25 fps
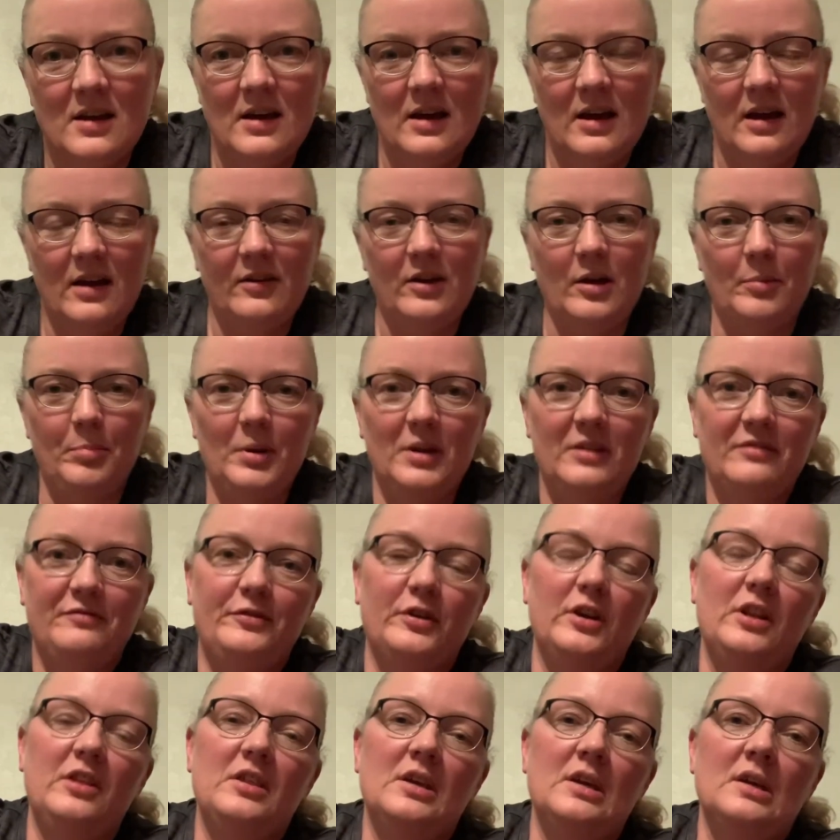A couple of
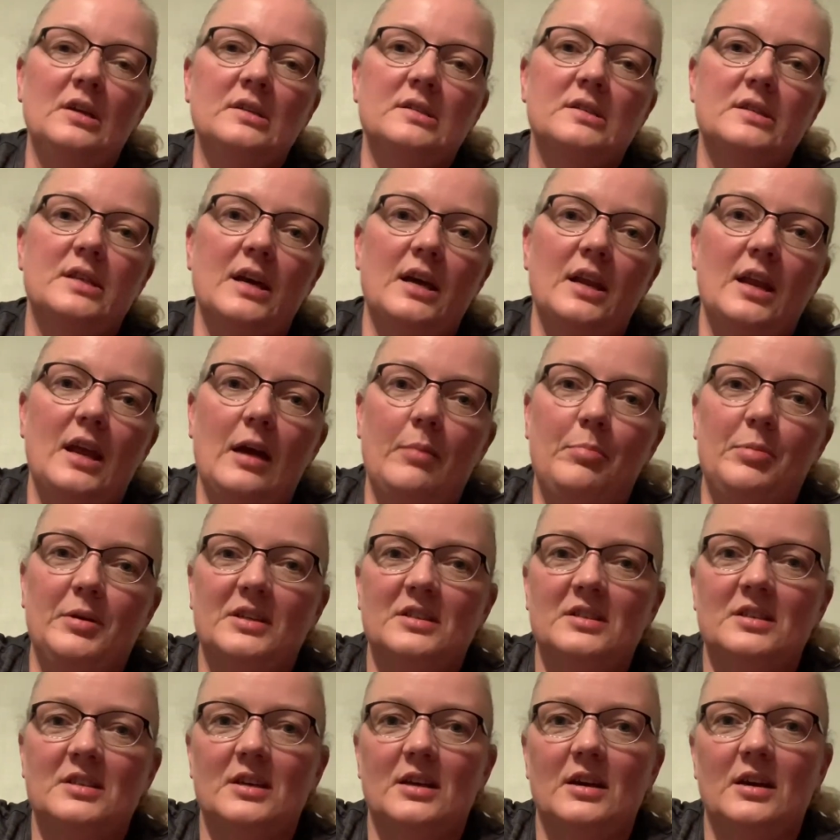funny things that
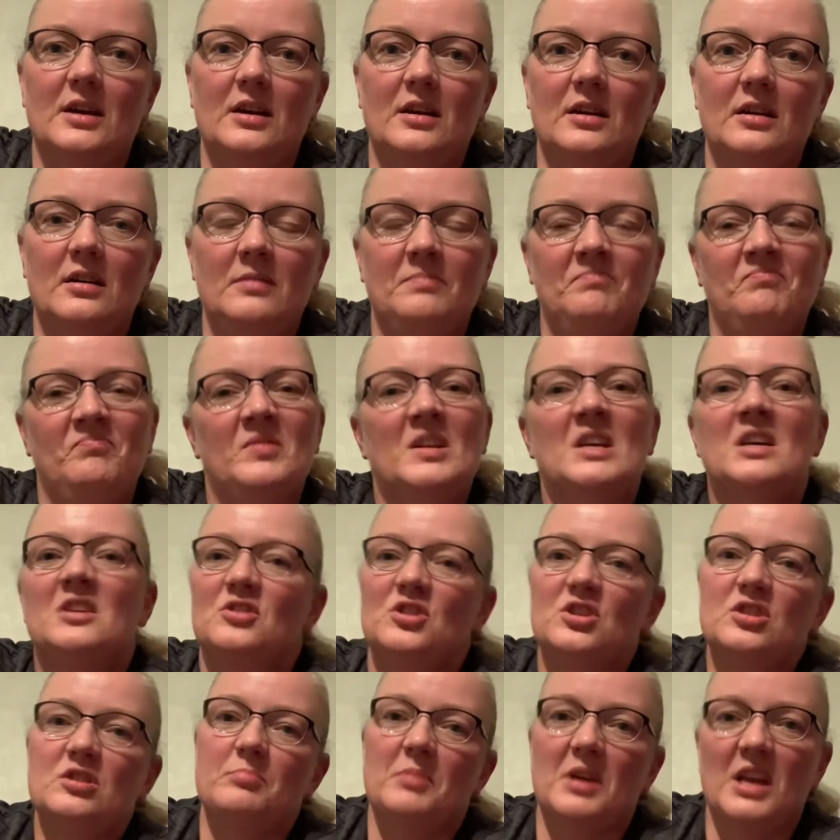happened uh,
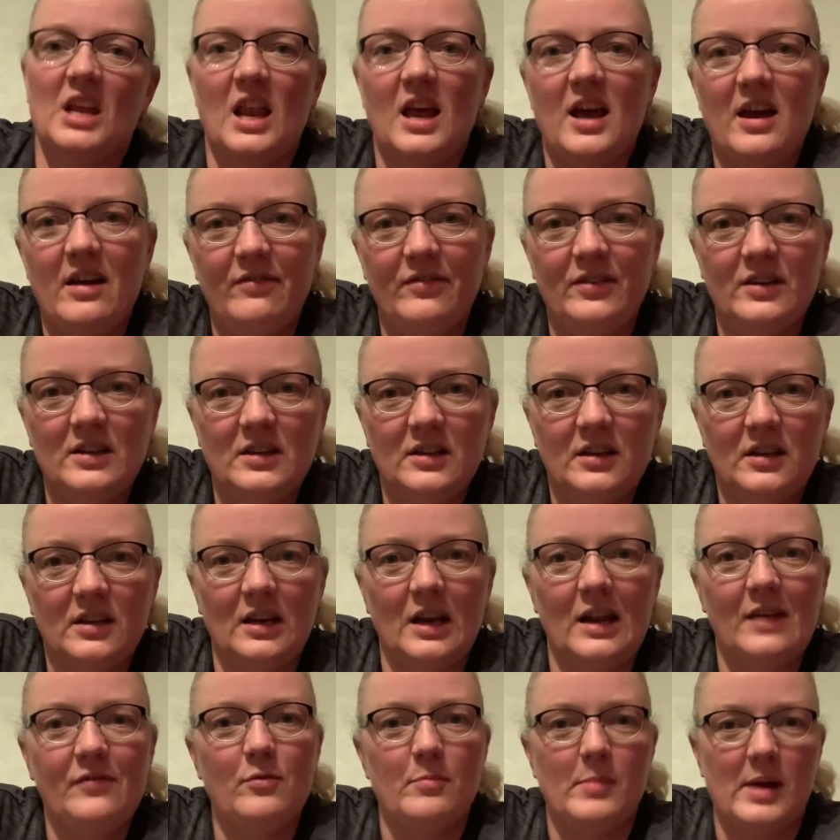just to make you laugh. You can
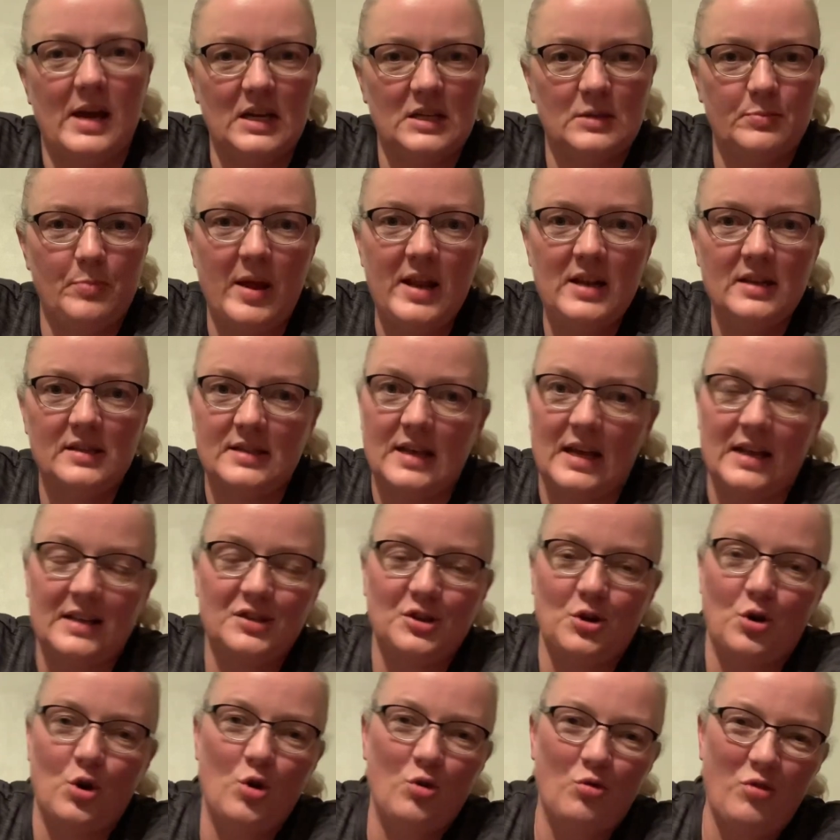laugh at my expense, that's
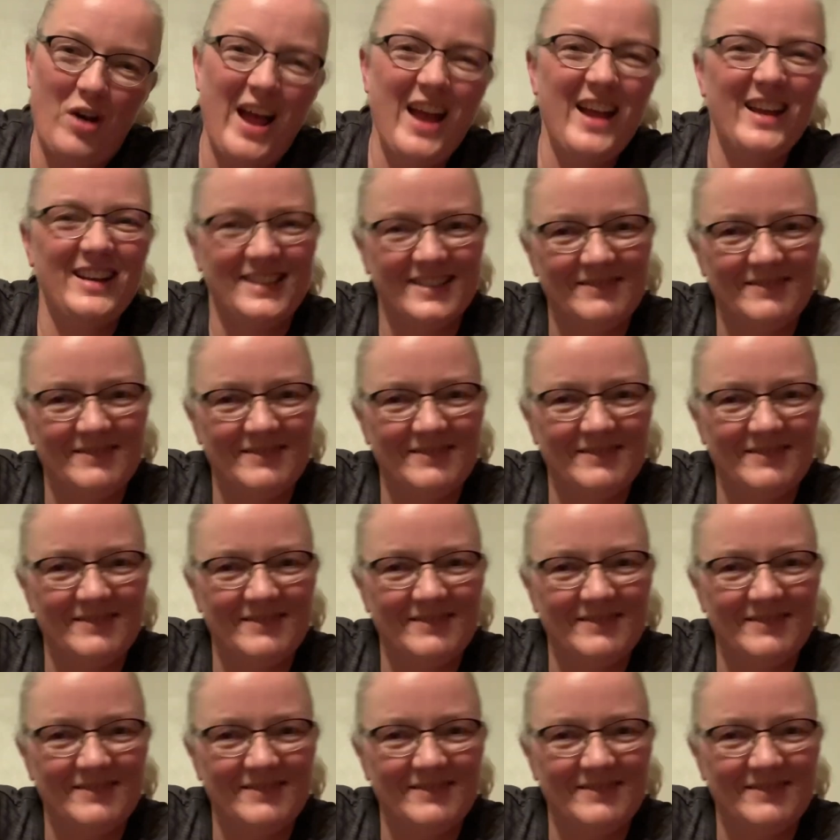all right.